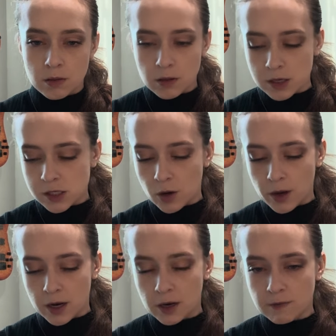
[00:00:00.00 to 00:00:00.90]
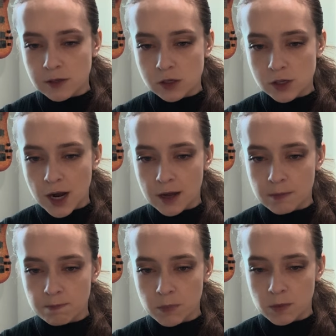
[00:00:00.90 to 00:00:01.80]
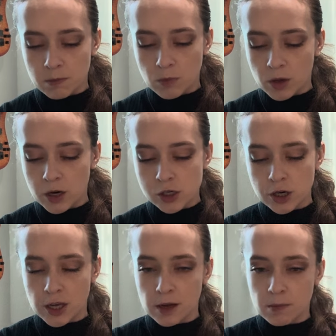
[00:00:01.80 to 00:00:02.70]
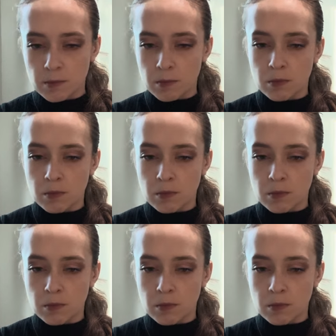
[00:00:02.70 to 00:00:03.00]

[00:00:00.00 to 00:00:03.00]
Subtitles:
Let's go ahead and give this a try. Here's your key, and